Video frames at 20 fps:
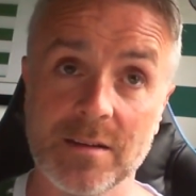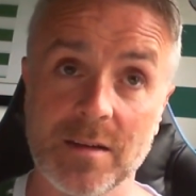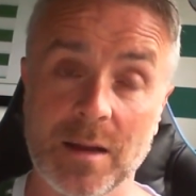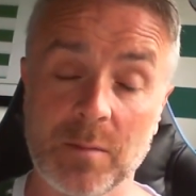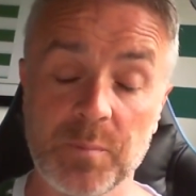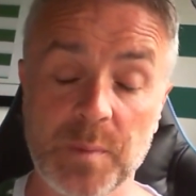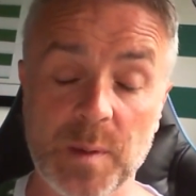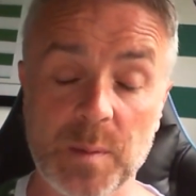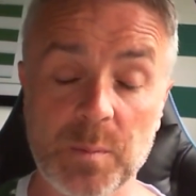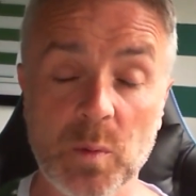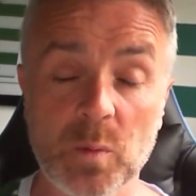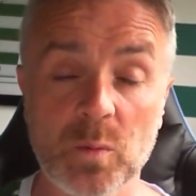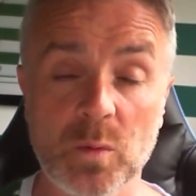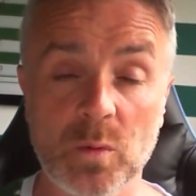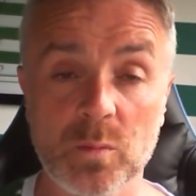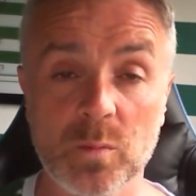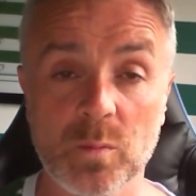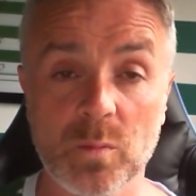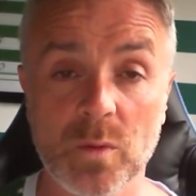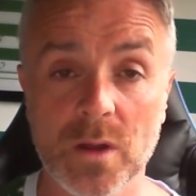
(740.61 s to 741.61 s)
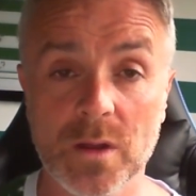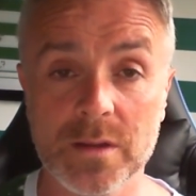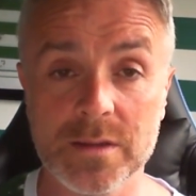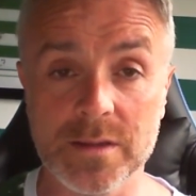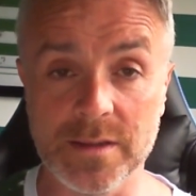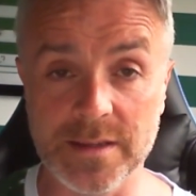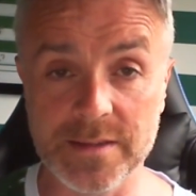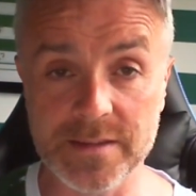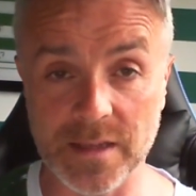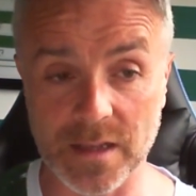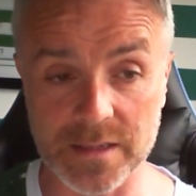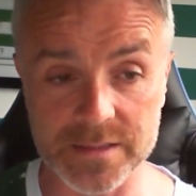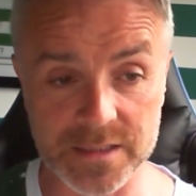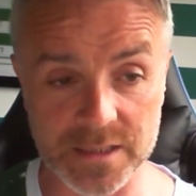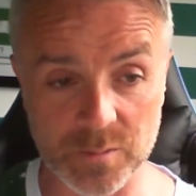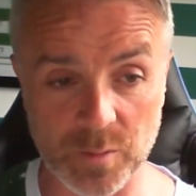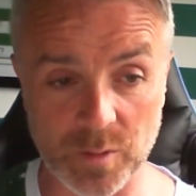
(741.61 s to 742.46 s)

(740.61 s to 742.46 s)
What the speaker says: and people will need to listen